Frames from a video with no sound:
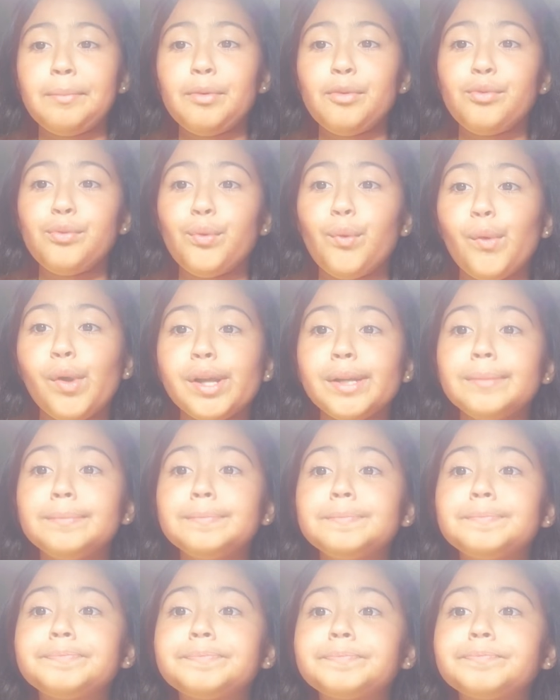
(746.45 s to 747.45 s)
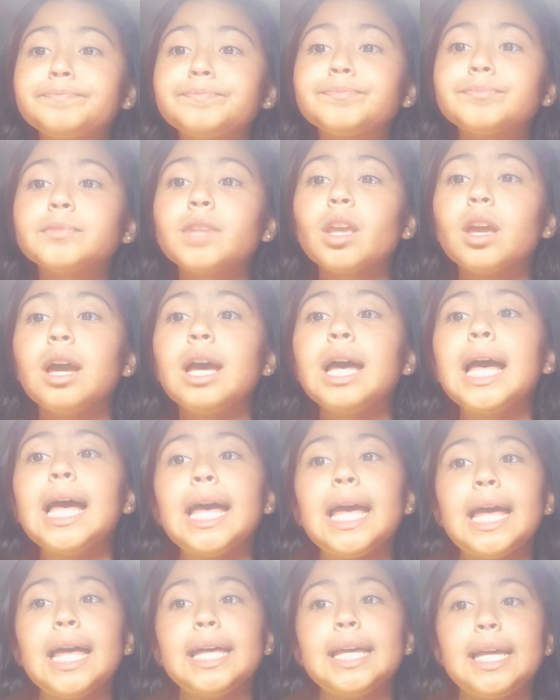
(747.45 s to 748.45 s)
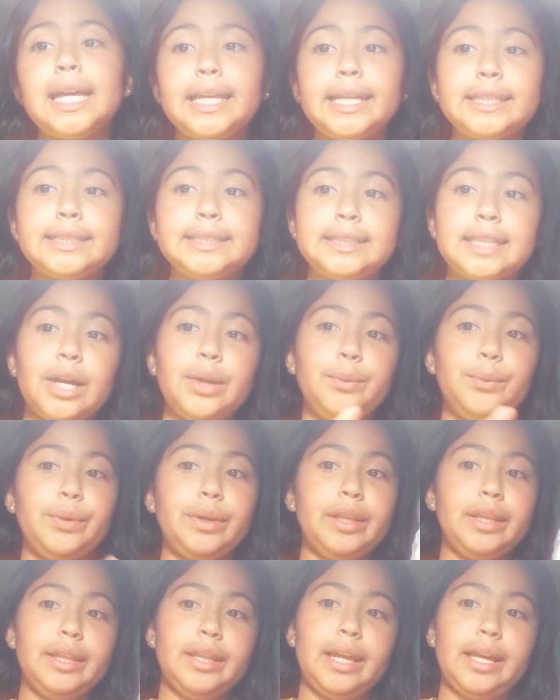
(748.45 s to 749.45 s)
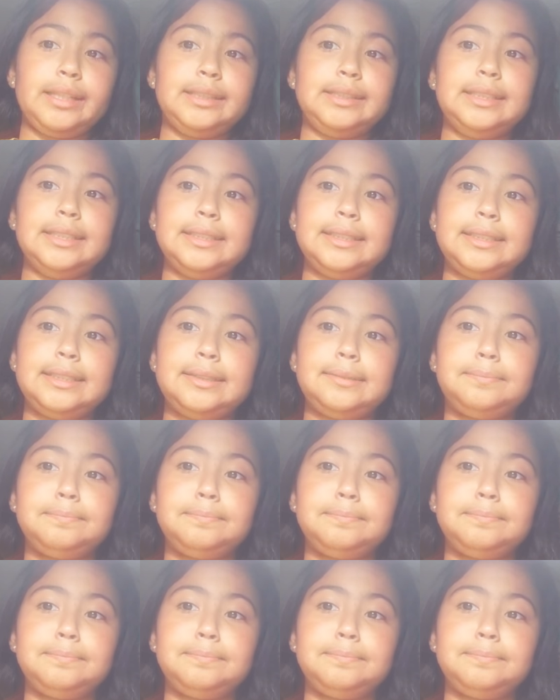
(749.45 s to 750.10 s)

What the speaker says: before. And I really like this.